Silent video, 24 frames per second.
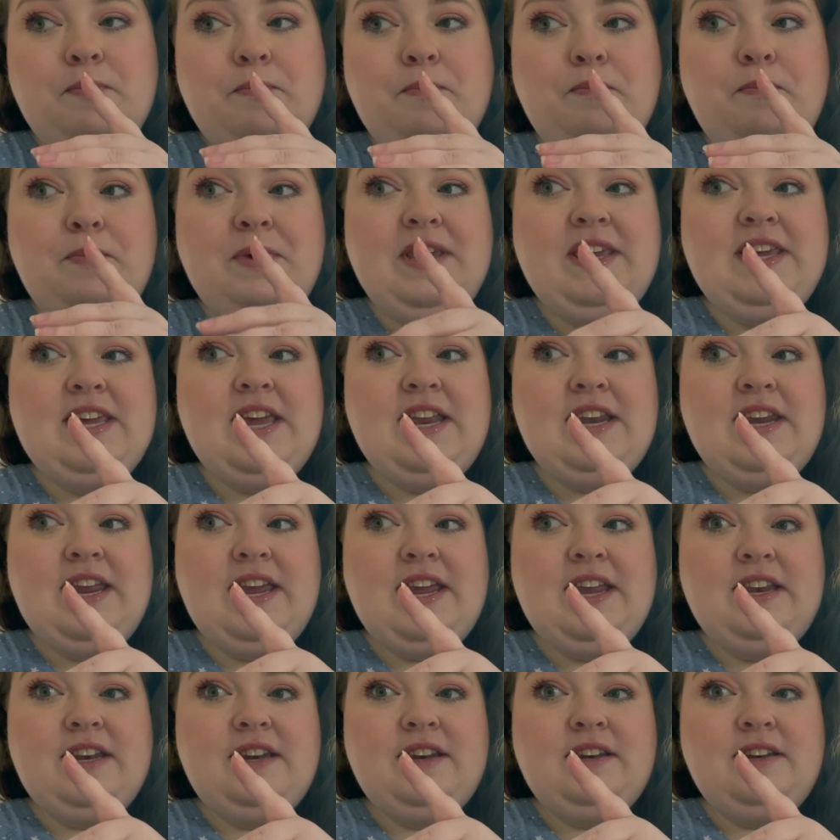
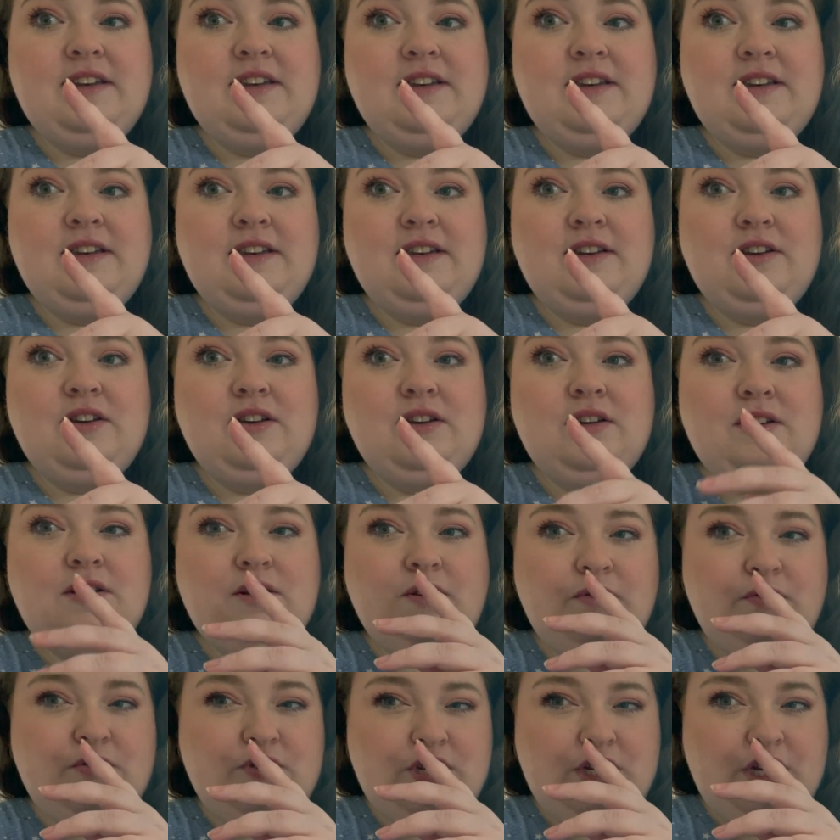beginning
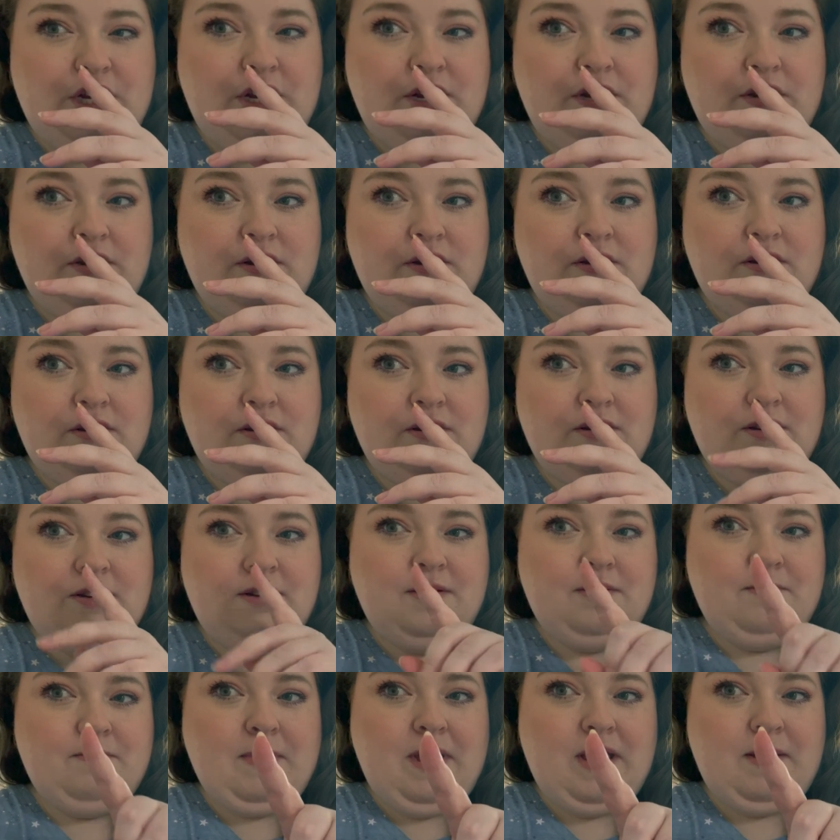of June,
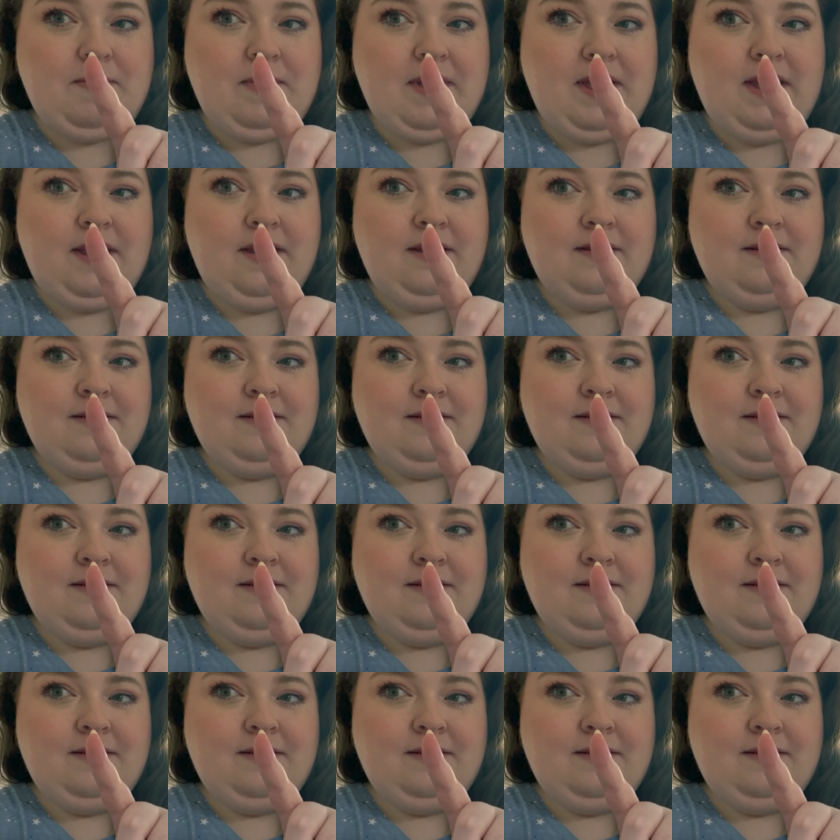maybe.